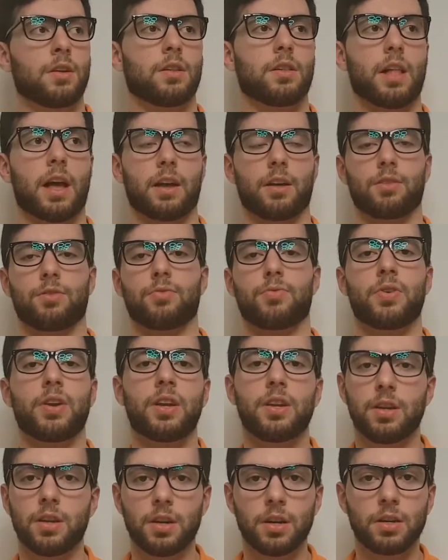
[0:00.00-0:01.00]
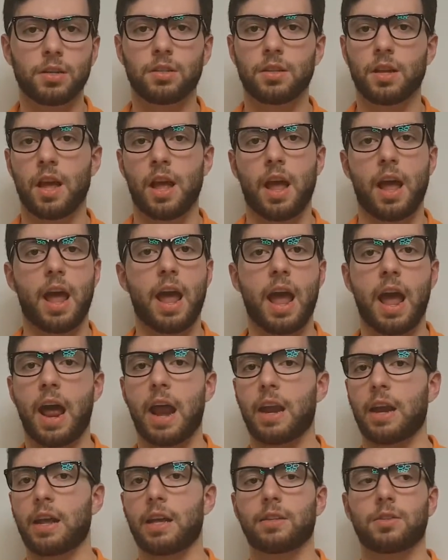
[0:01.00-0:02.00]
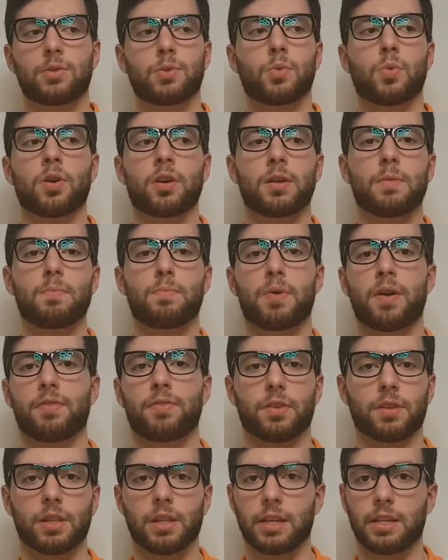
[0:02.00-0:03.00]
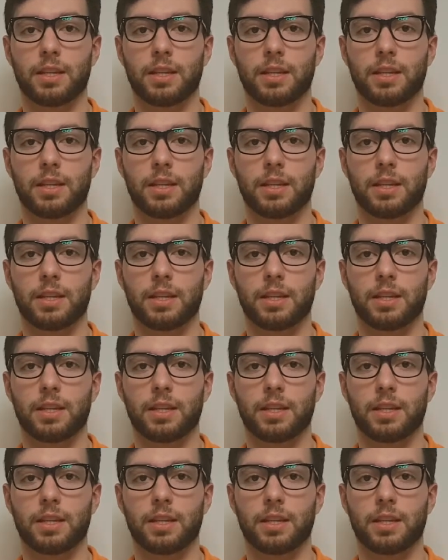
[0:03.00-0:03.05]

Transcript: like 3 years, and it's working perfectly.